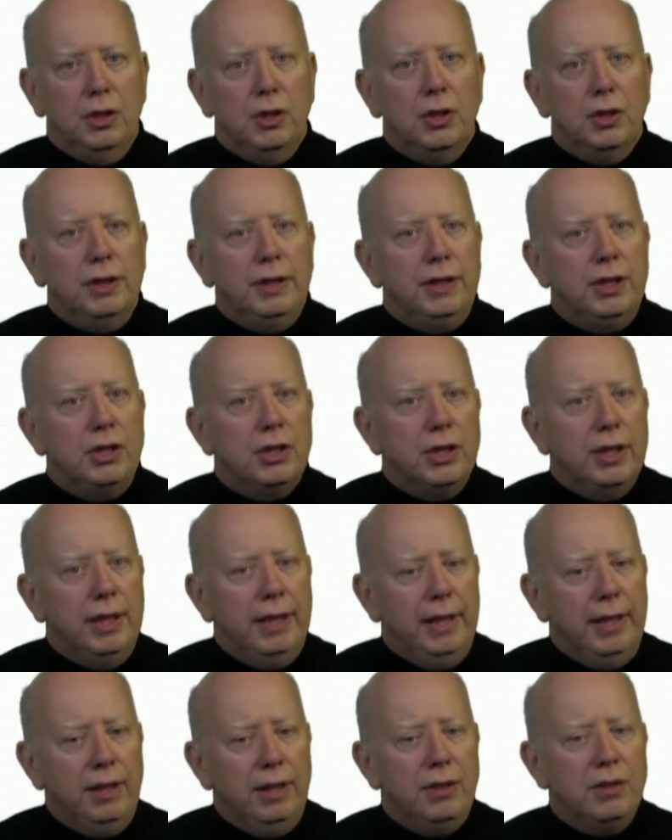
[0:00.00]
You're going to
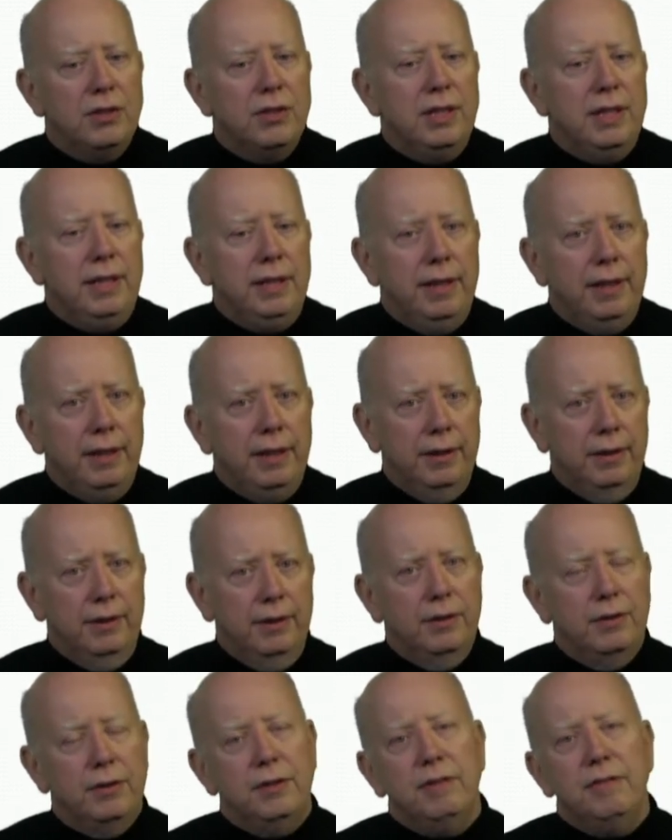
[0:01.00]
change the
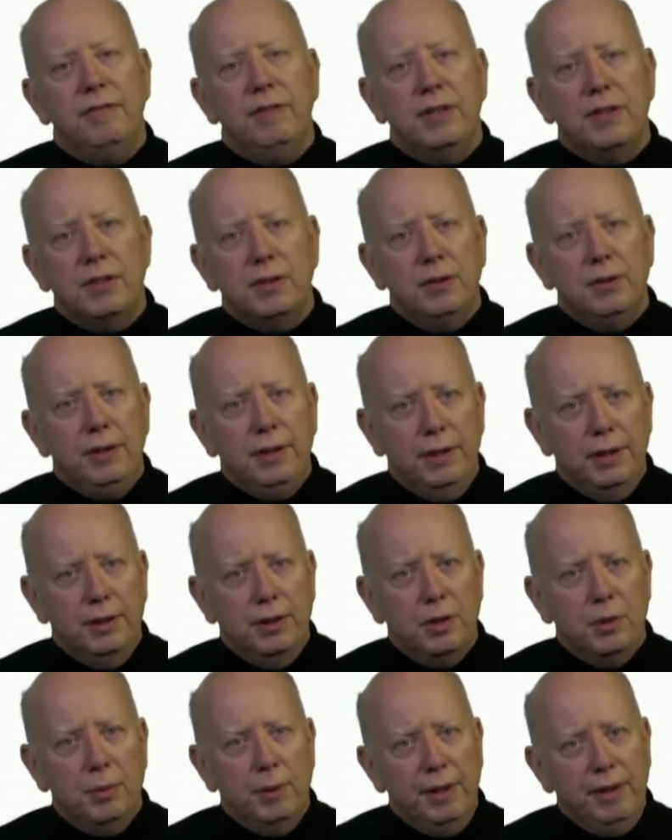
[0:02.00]
year to fiscal
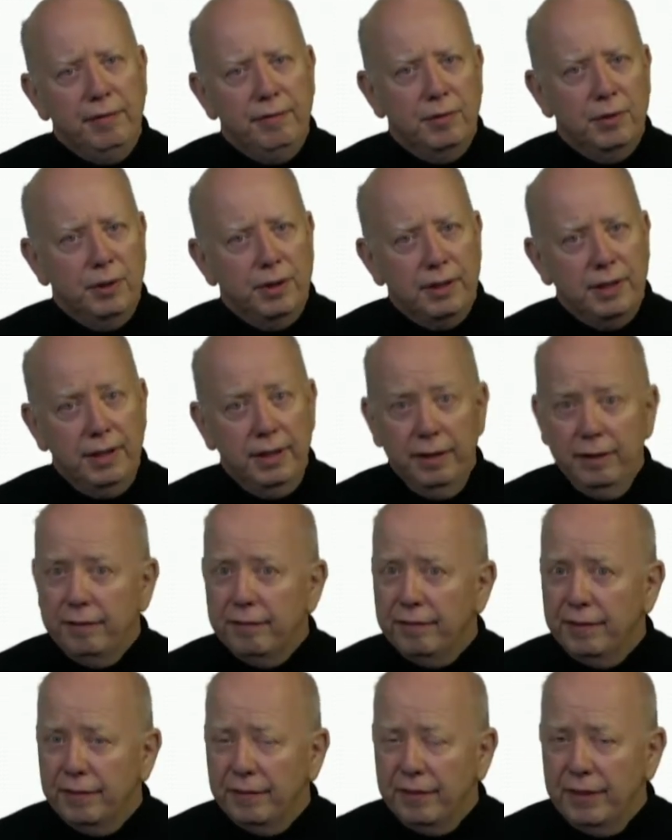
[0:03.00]
year
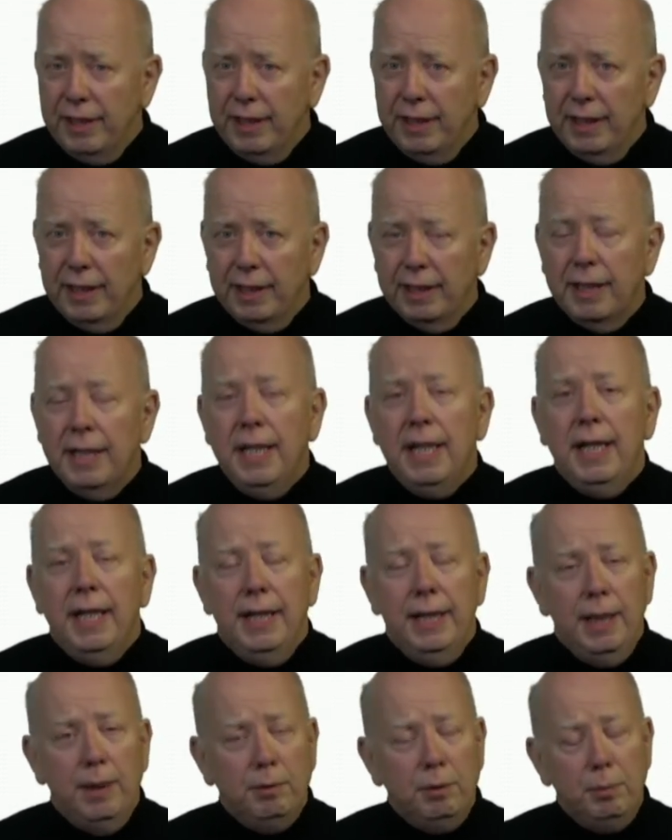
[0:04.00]
2014-15,
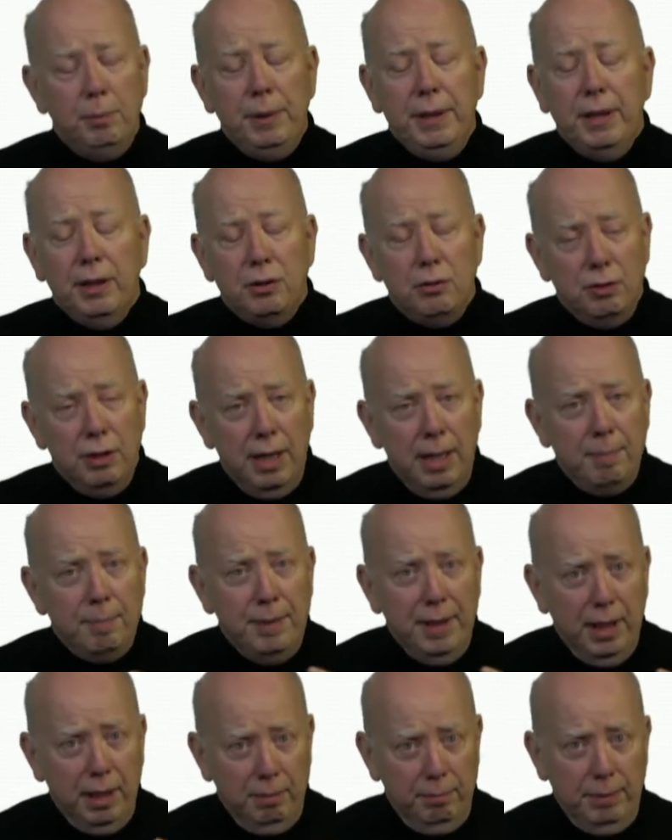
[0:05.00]
and that will be a
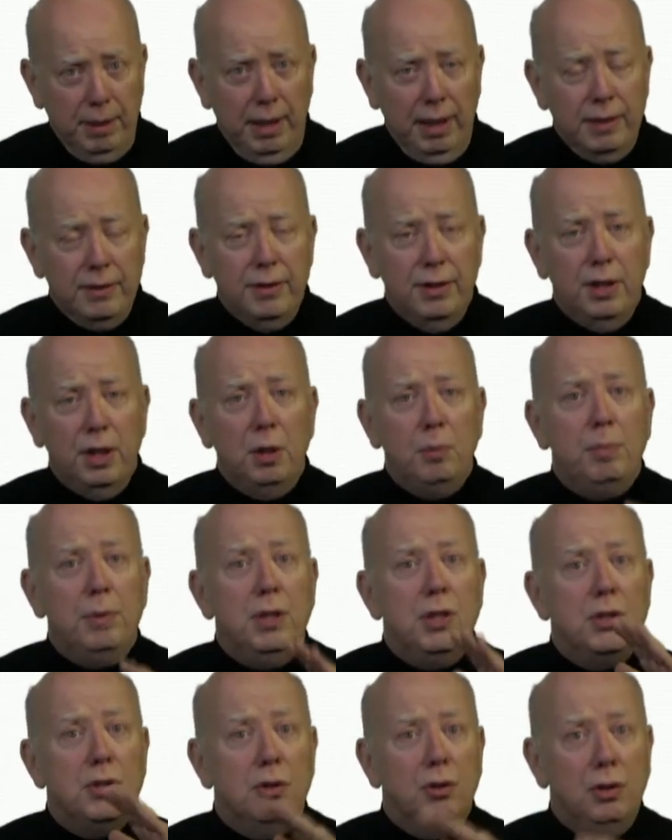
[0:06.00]
drop-down box that
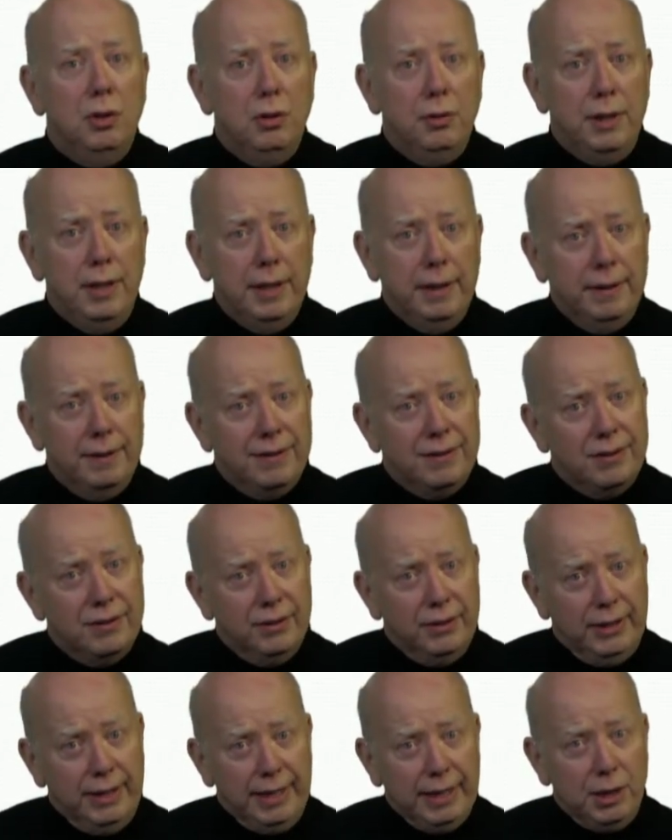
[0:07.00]
opens. You'll go down and
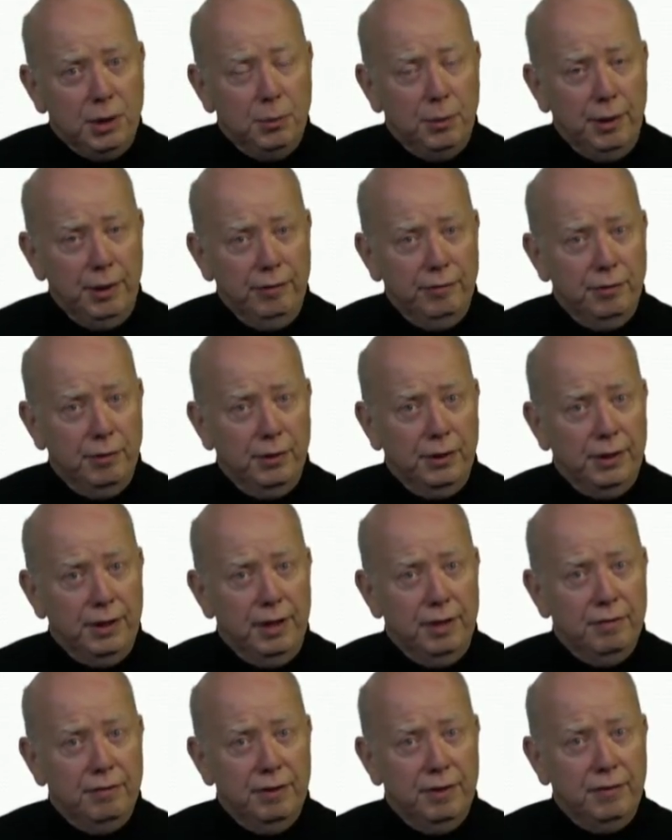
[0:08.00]
select
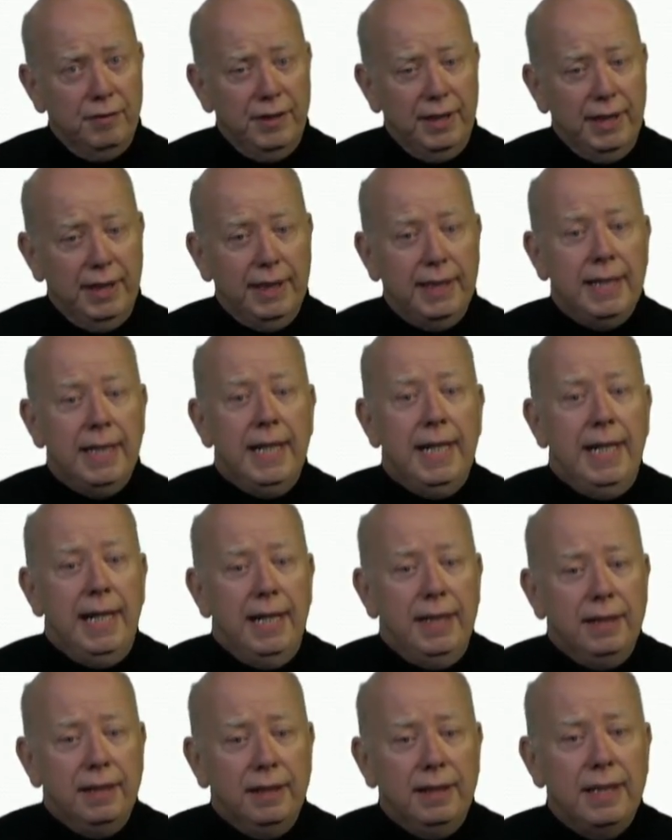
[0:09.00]
2014-15,
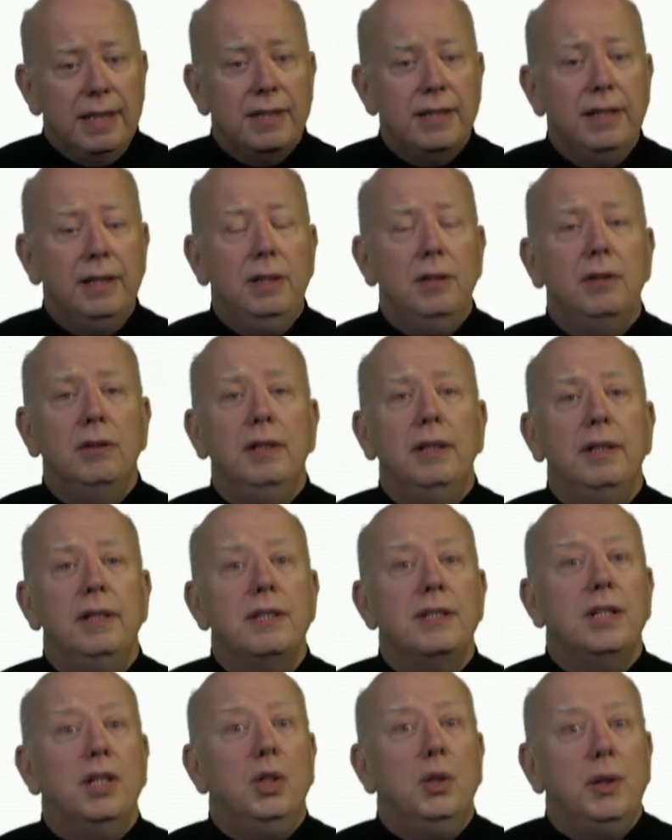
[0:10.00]
and the last thing you'll
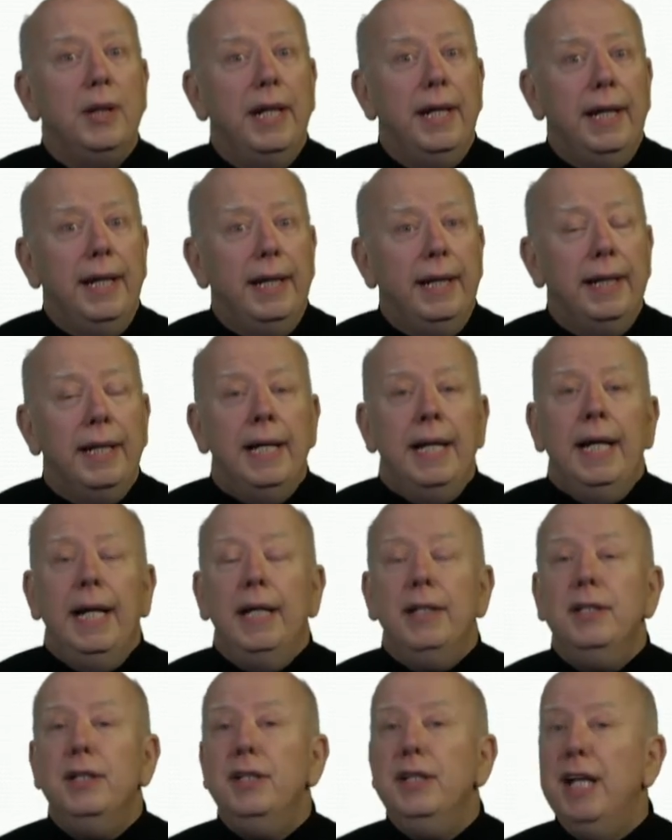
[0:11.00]
click is OK,
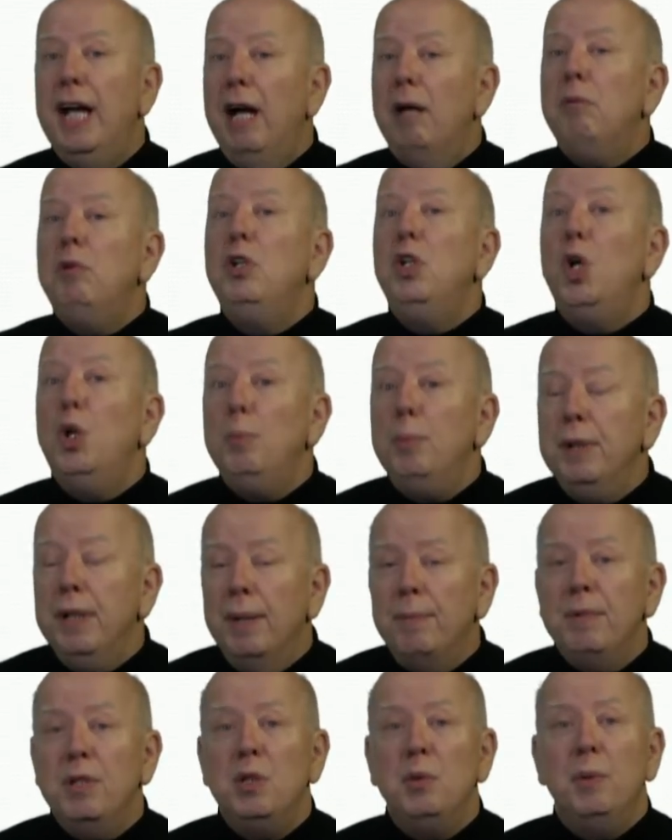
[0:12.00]
and then that will
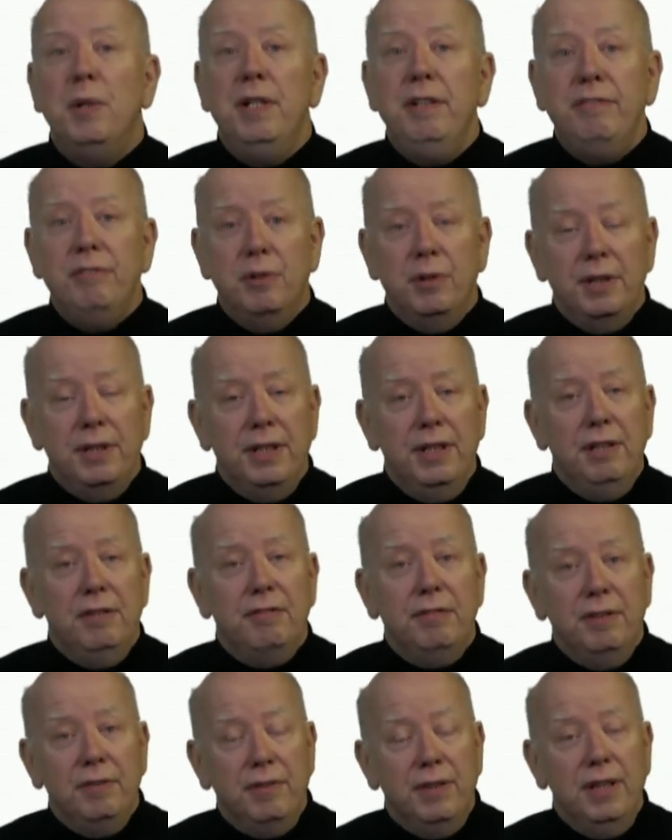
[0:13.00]
open up the
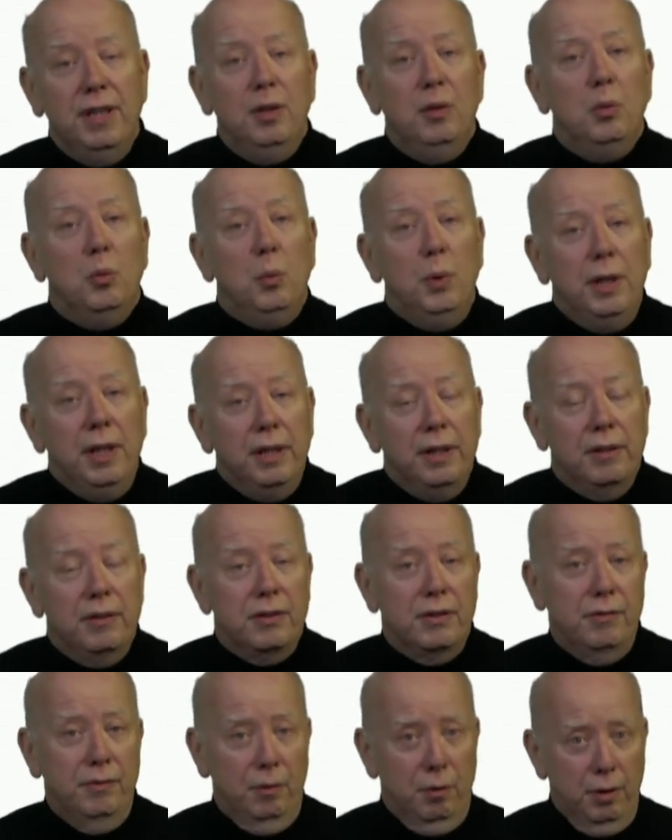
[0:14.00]
2014-15
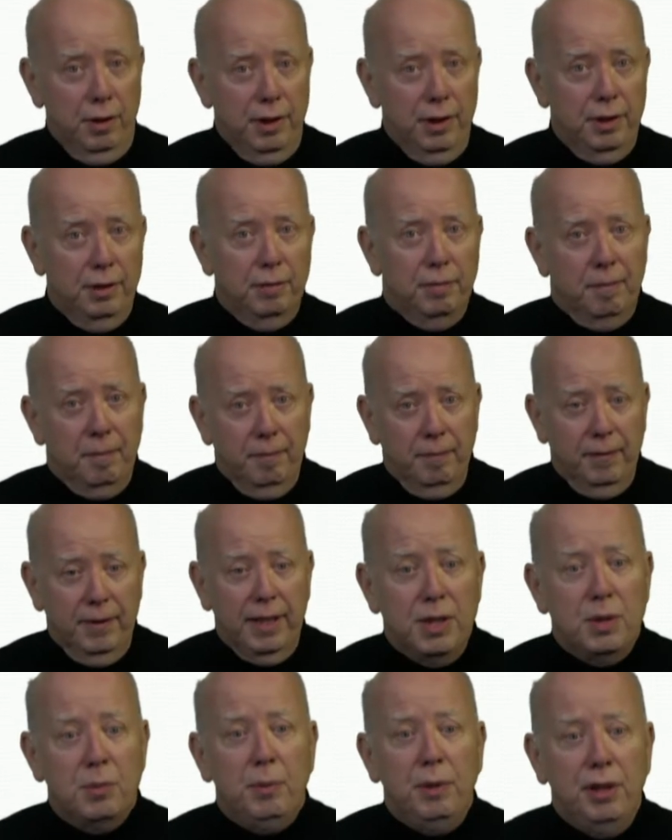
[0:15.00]
windows for you
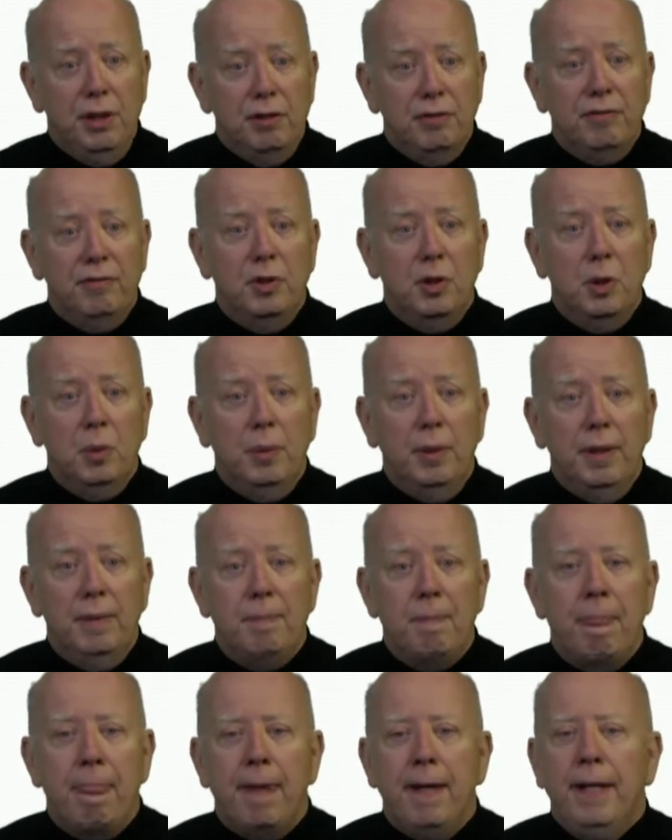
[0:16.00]
as we go
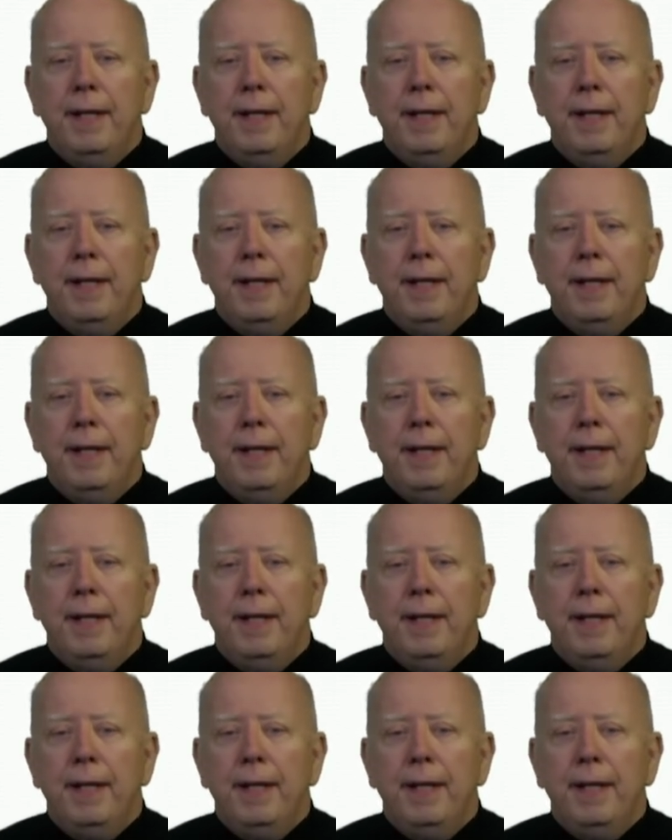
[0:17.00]
forward.